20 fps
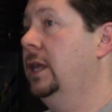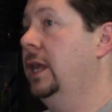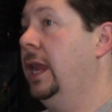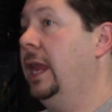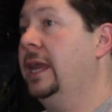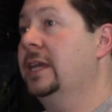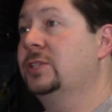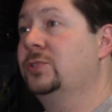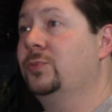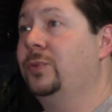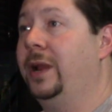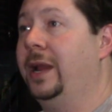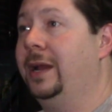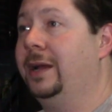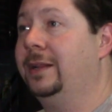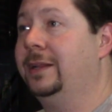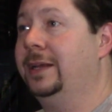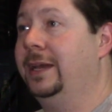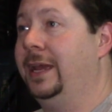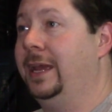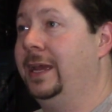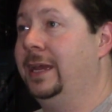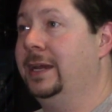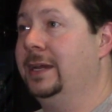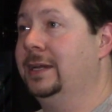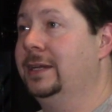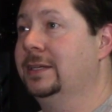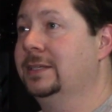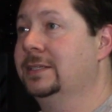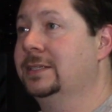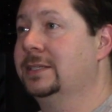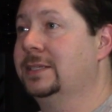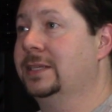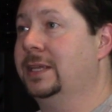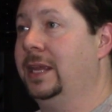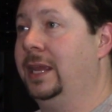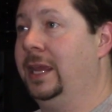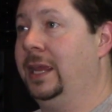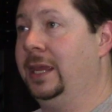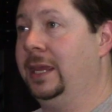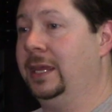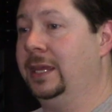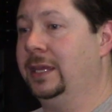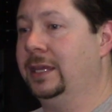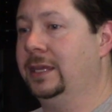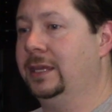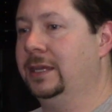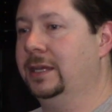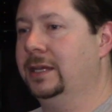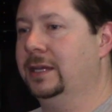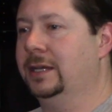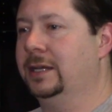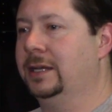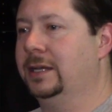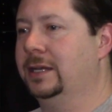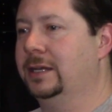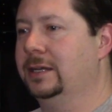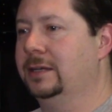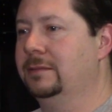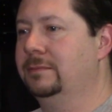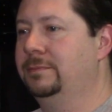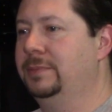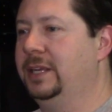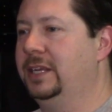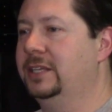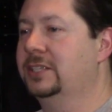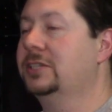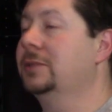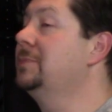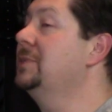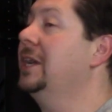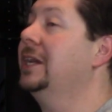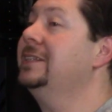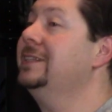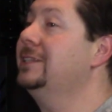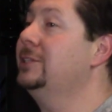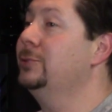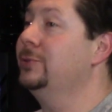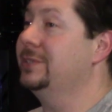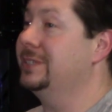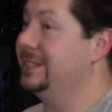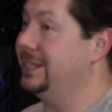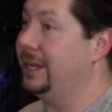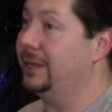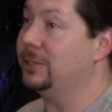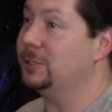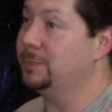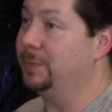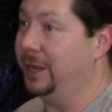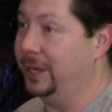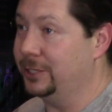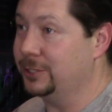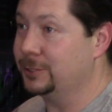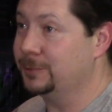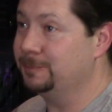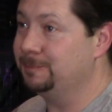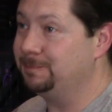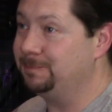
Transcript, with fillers: as well as being subjected to a sales pitch.